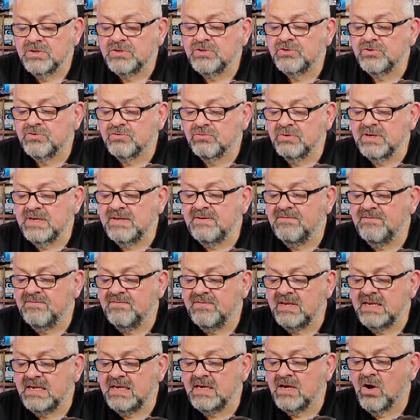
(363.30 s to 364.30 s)
was three
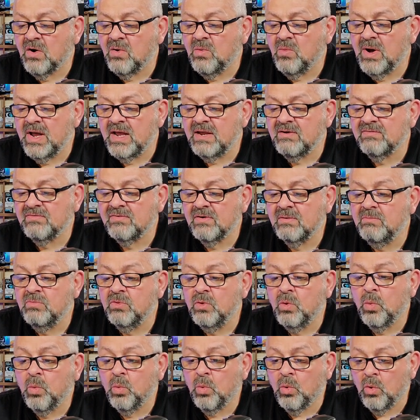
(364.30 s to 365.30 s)
feet away from
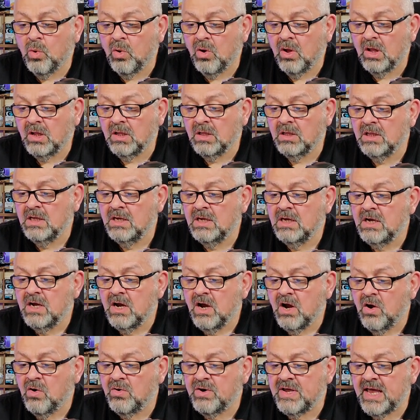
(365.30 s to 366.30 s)
the wall.
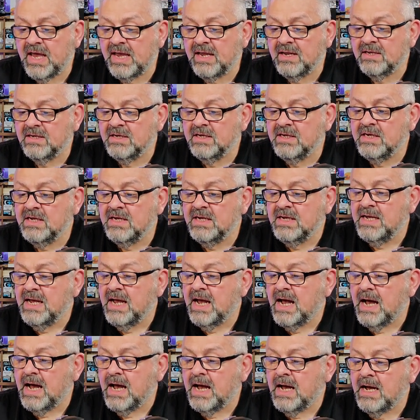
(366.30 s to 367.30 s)
Okay,
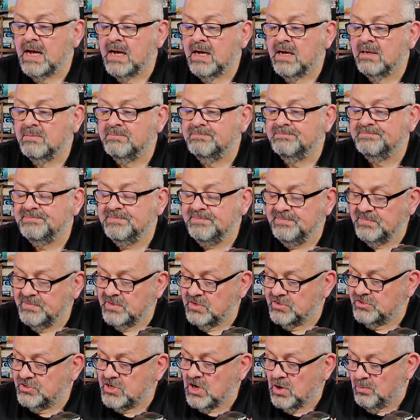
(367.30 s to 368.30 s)
uh,
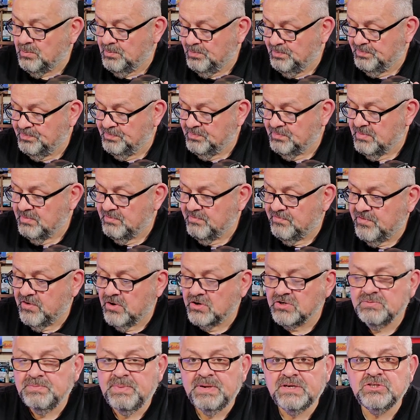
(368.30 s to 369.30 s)
so
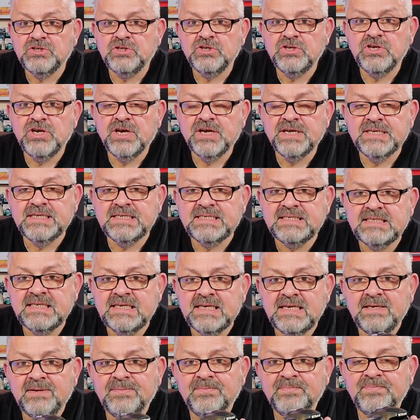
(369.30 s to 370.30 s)
first picture you're gonna
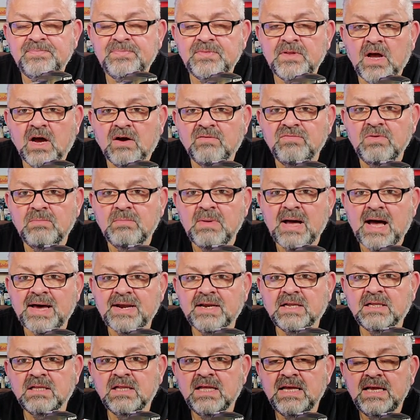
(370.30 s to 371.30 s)
see of the
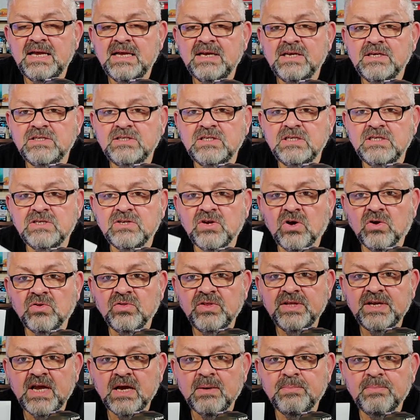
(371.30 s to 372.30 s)
model, she's
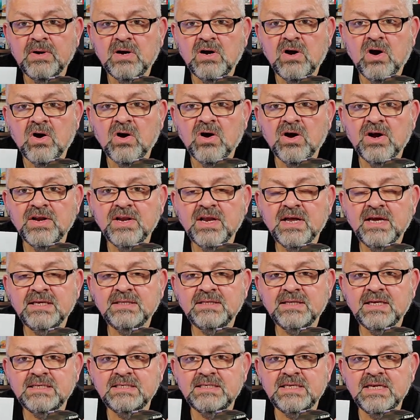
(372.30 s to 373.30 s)
holding up a card
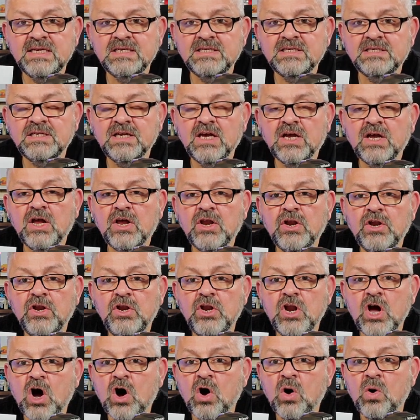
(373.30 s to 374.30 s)
that says
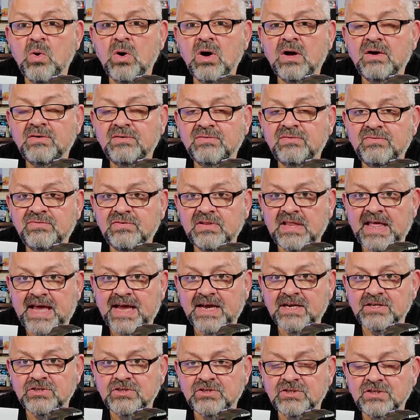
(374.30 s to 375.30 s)
no
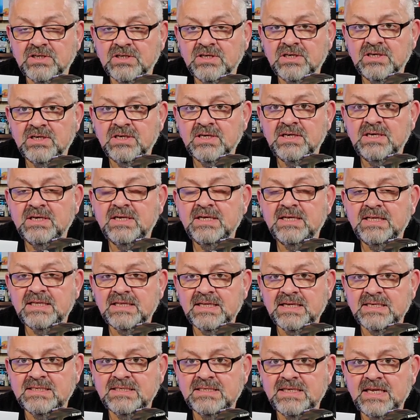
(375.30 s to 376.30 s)
flash.
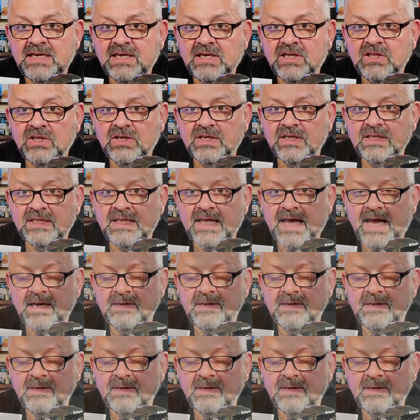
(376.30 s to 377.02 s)
Let's take a look at